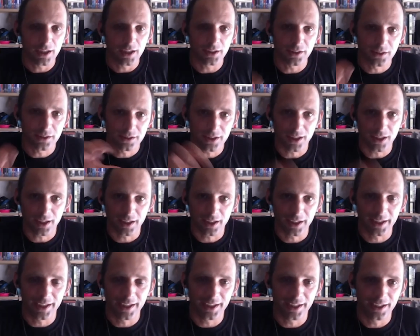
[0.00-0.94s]
and
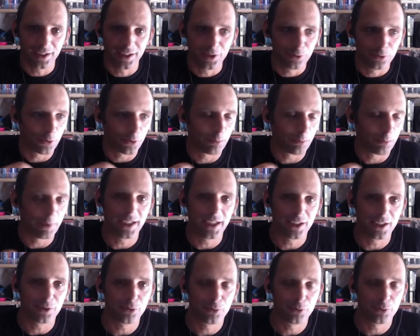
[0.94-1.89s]
suddenly for
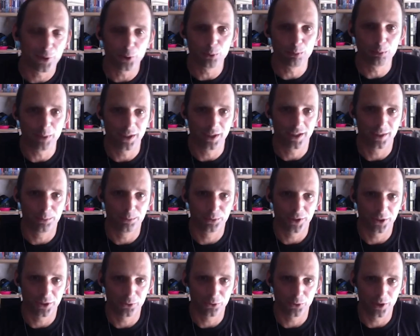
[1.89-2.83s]
me the film
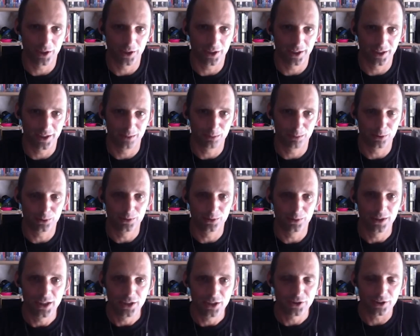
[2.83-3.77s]
becomes unreliable.